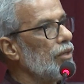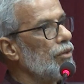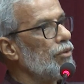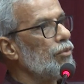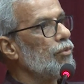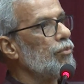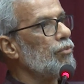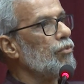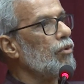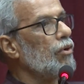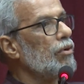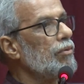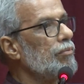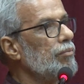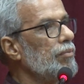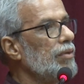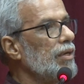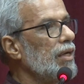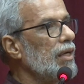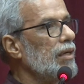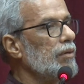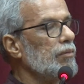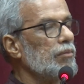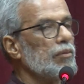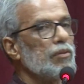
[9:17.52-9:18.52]
you won't
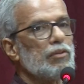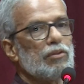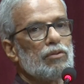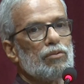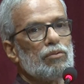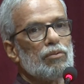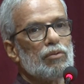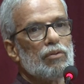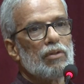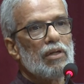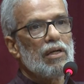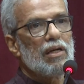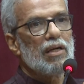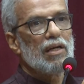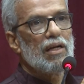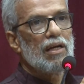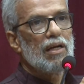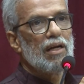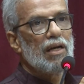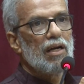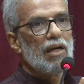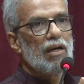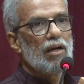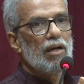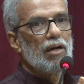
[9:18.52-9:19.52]
be able to
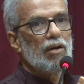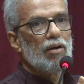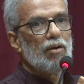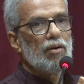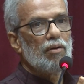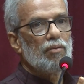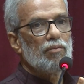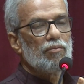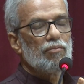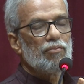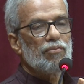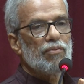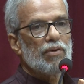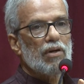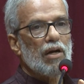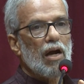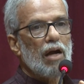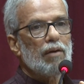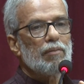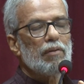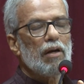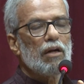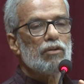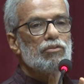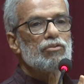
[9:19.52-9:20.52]

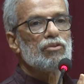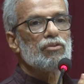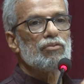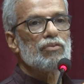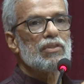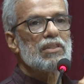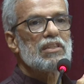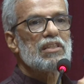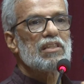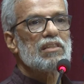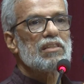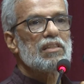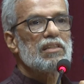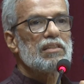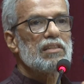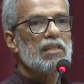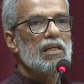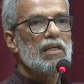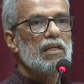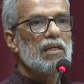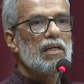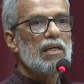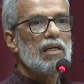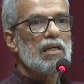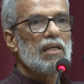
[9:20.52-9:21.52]
come out
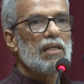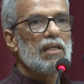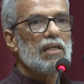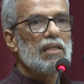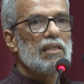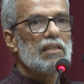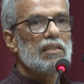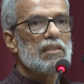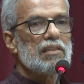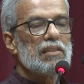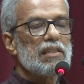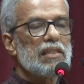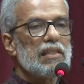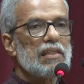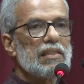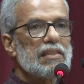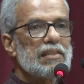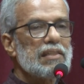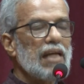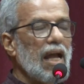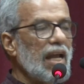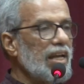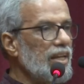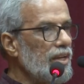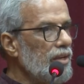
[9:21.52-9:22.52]
with
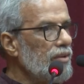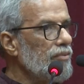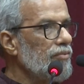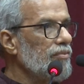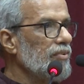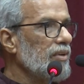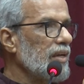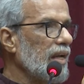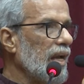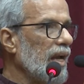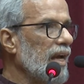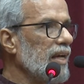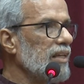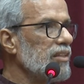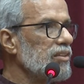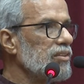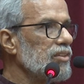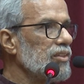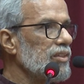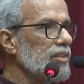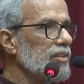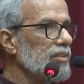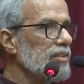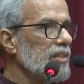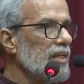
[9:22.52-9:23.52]
scientific
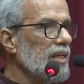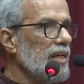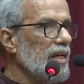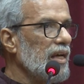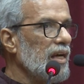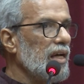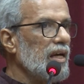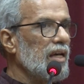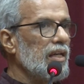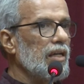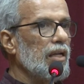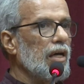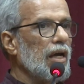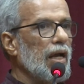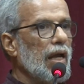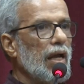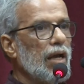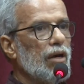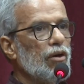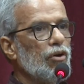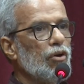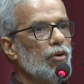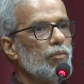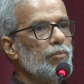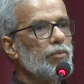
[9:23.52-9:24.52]
answers.
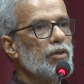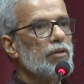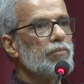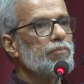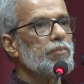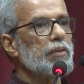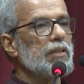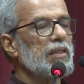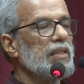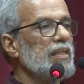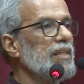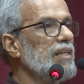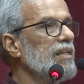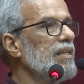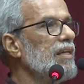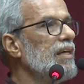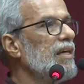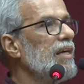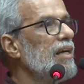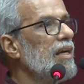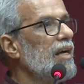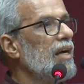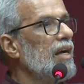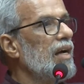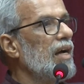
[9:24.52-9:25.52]
A homeopathy,
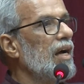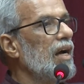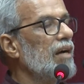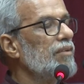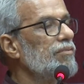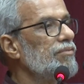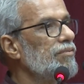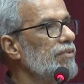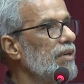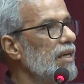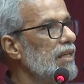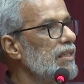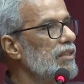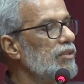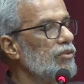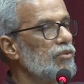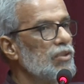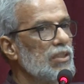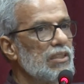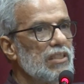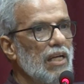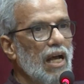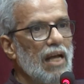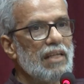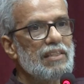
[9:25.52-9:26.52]
a friend
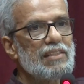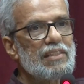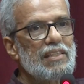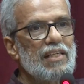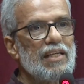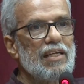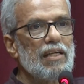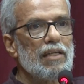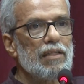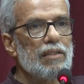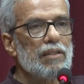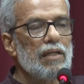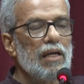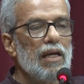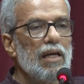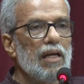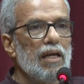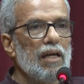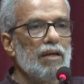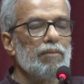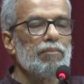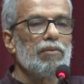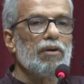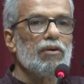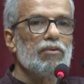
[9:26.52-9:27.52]
was asking
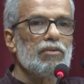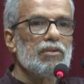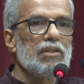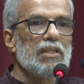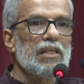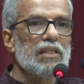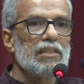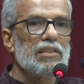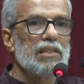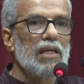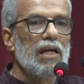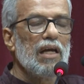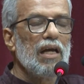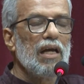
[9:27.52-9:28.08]
about this.